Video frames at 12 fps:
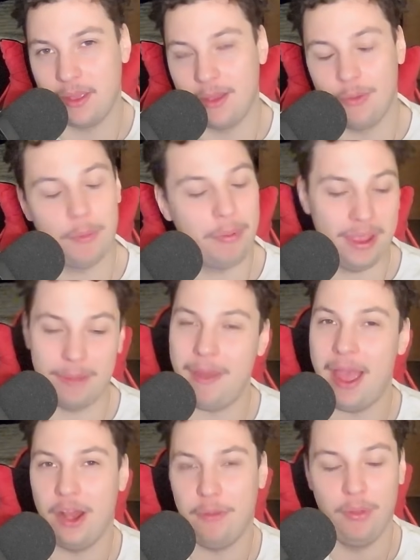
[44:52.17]
We're playing
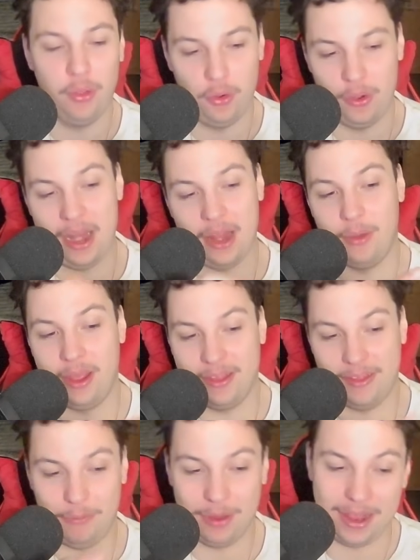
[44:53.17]
Minor Balloon anyways.
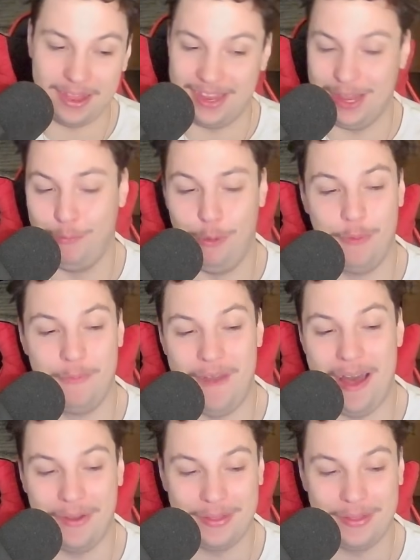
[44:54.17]
We got the Evo Falcon,